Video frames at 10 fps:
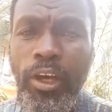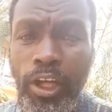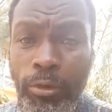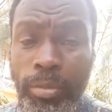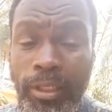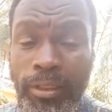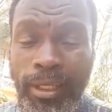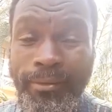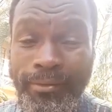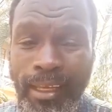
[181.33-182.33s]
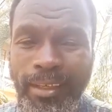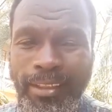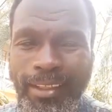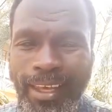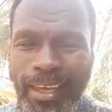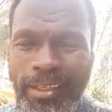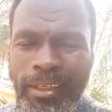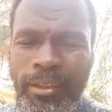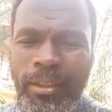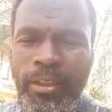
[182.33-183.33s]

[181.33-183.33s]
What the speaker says: the aeroplane that fell in Kenya.